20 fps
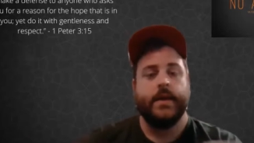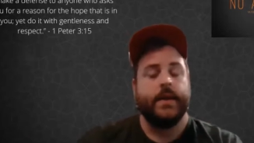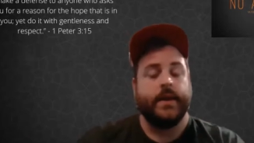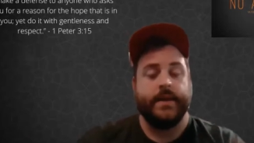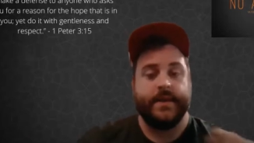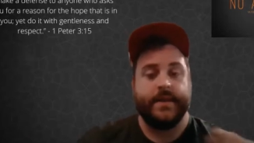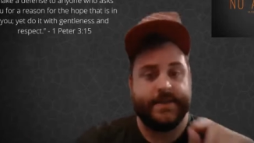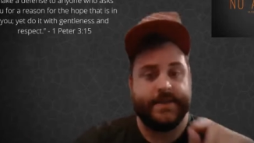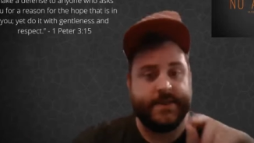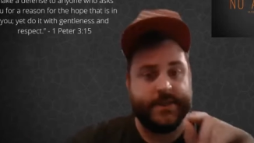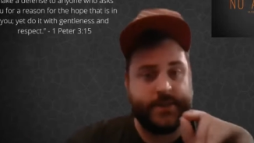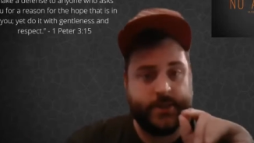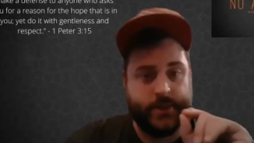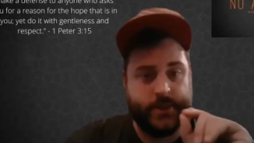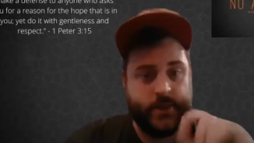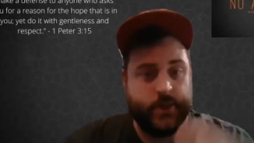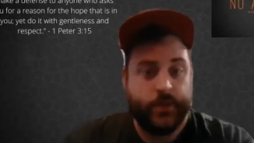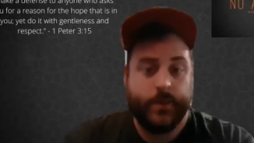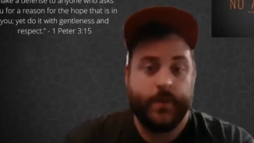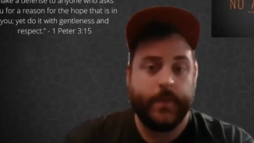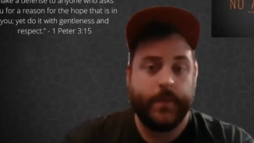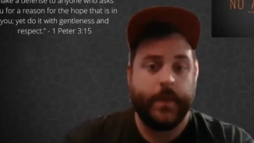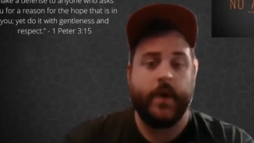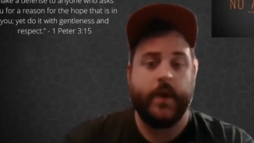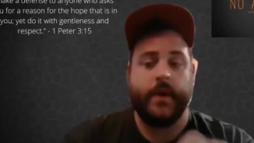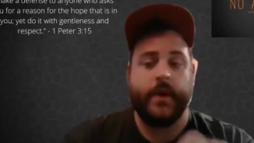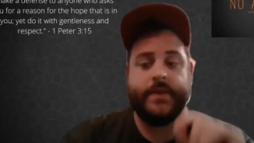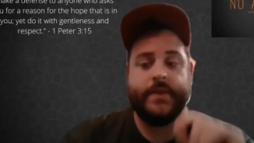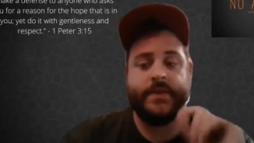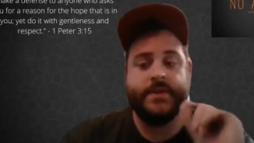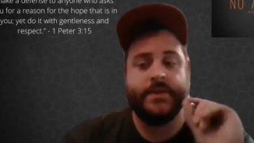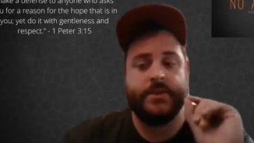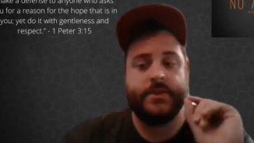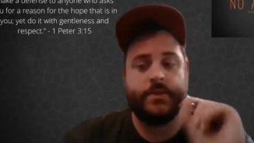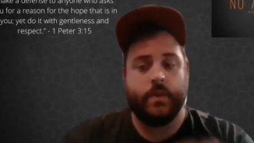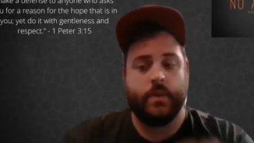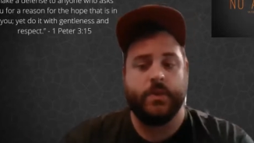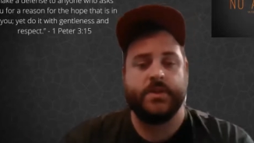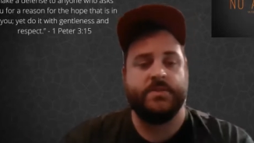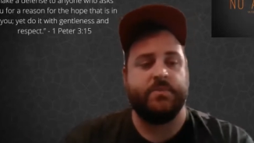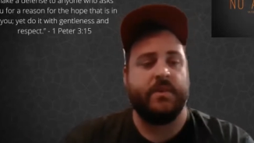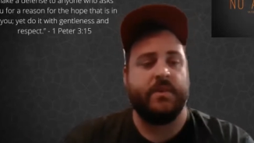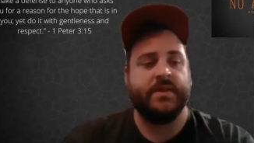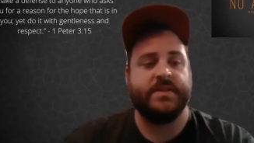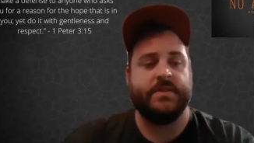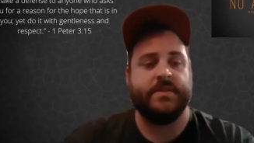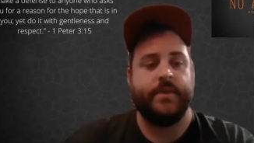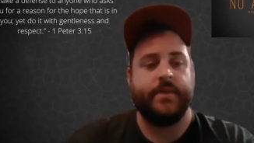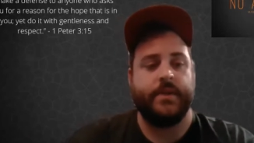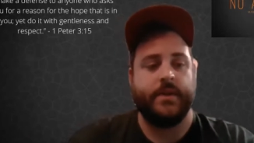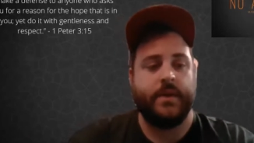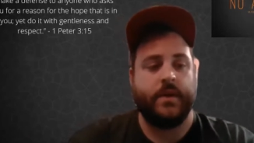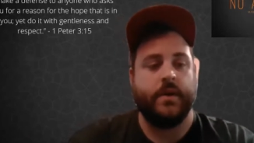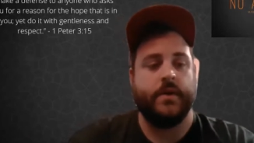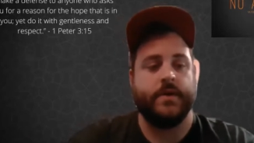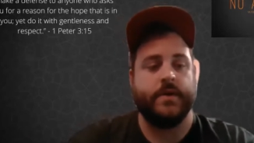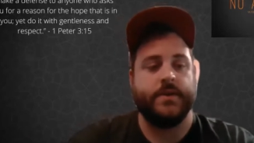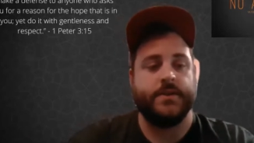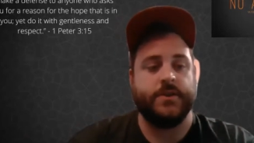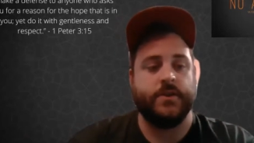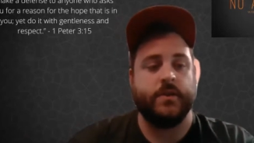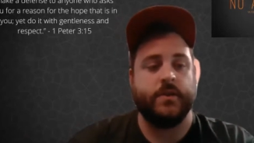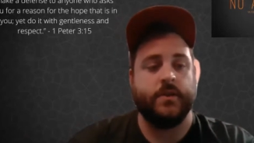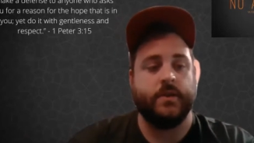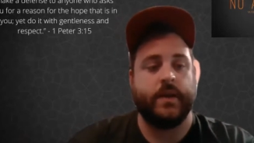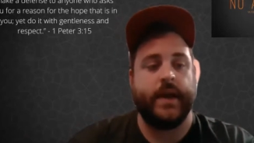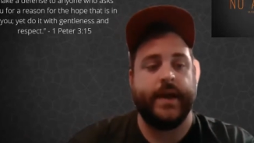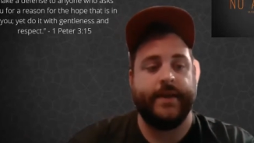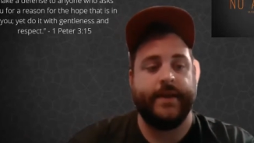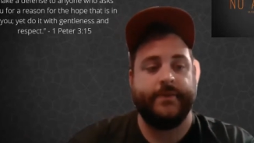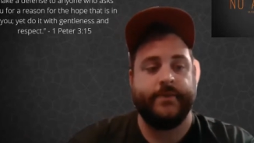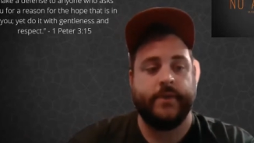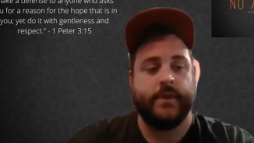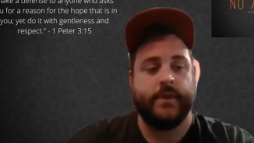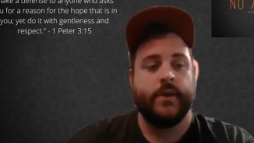and this is you all right this is your responsibility in all this your life